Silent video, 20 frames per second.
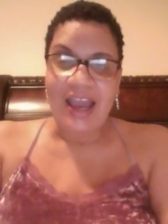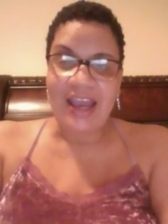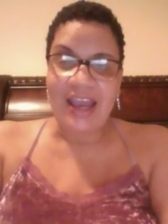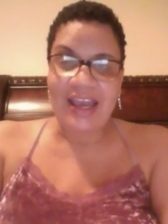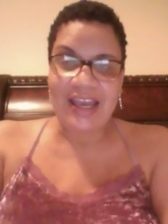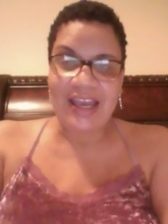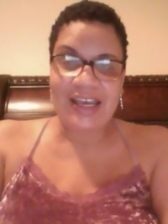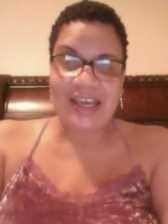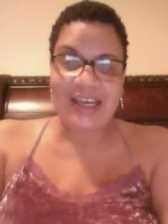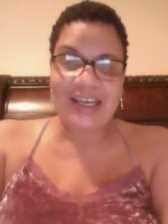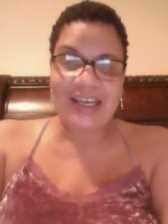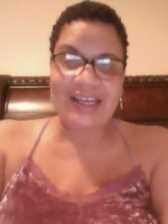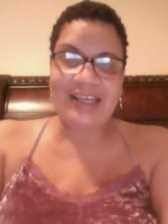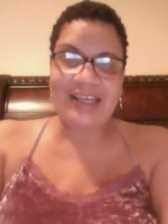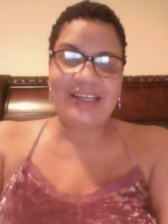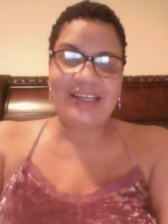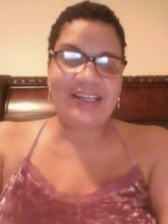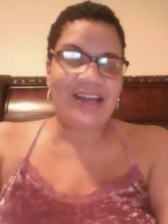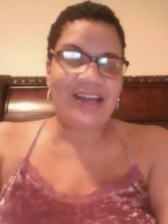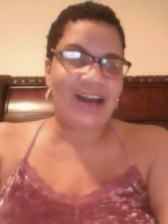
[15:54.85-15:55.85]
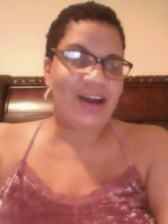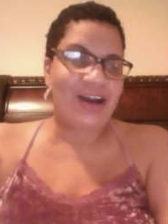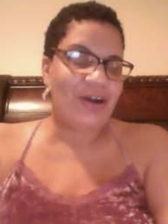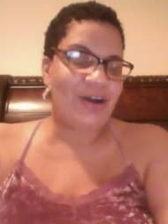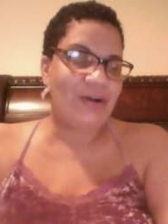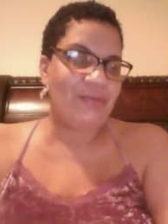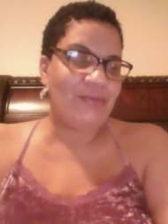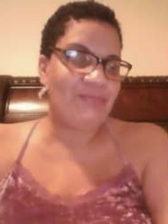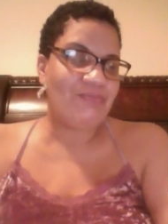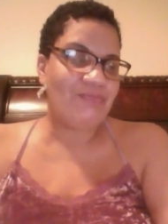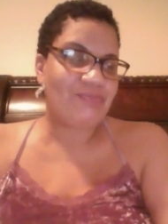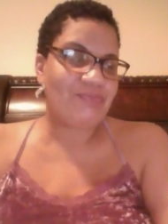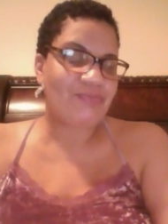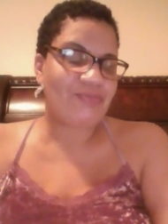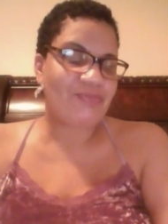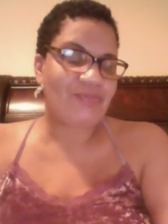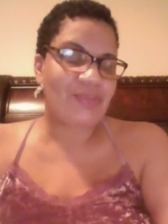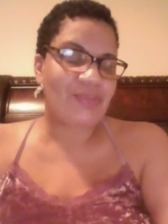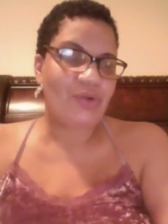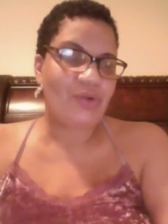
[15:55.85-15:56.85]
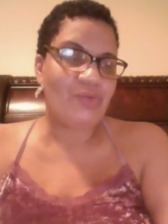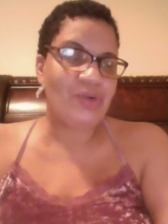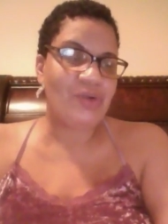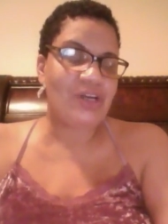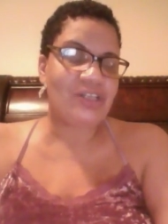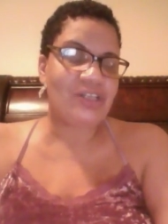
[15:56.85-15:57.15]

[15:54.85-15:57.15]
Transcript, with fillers: And um, we